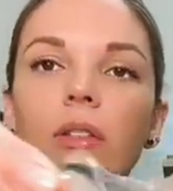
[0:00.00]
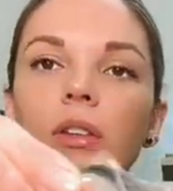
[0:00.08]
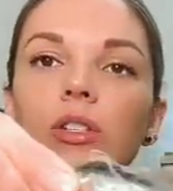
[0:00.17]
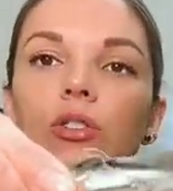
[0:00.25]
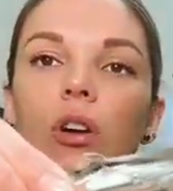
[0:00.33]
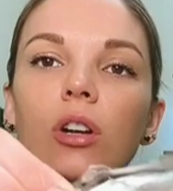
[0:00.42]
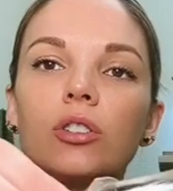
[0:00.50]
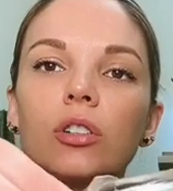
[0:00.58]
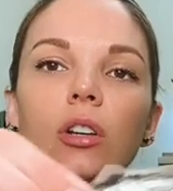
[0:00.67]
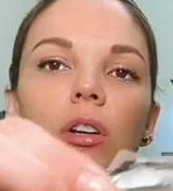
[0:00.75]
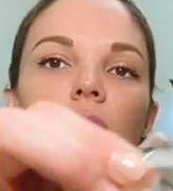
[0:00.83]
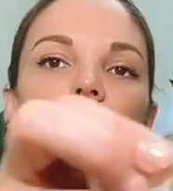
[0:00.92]
how this
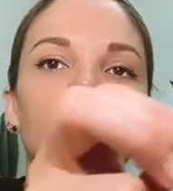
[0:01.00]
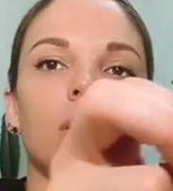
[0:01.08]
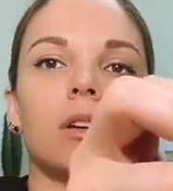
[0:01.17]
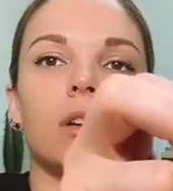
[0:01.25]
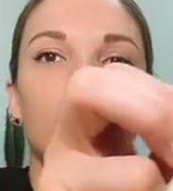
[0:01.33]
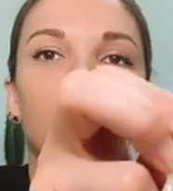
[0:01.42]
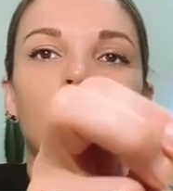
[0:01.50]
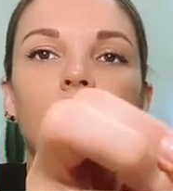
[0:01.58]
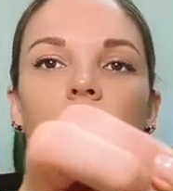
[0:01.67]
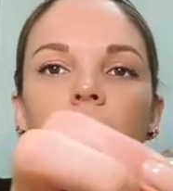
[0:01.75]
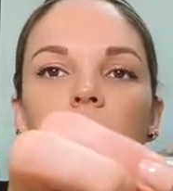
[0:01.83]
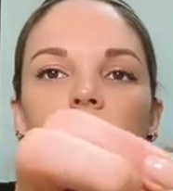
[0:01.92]
structure
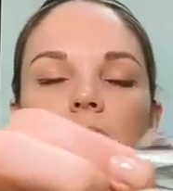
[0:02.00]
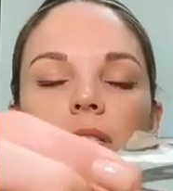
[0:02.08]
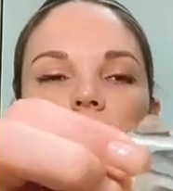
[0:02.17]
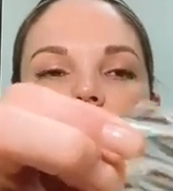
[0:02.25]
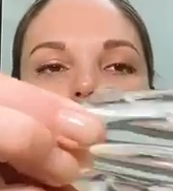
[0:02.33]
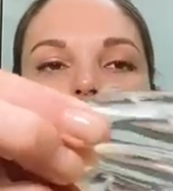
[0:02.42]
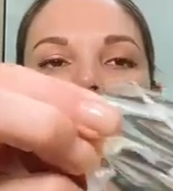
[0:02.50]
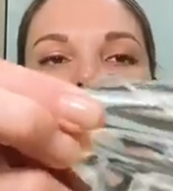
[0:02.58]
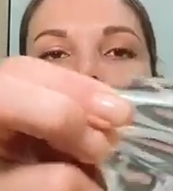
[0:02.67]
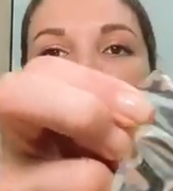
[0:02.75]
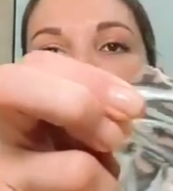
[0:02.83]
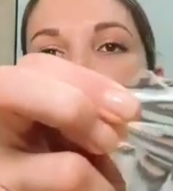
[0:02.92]
just sticks
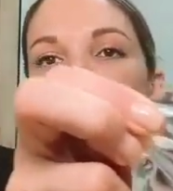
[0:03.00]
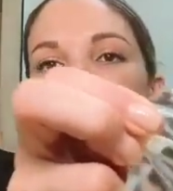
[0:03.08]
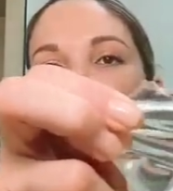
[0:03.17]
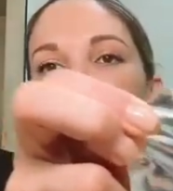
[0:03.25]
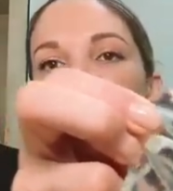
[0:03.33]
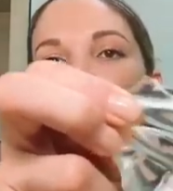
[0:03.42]
together.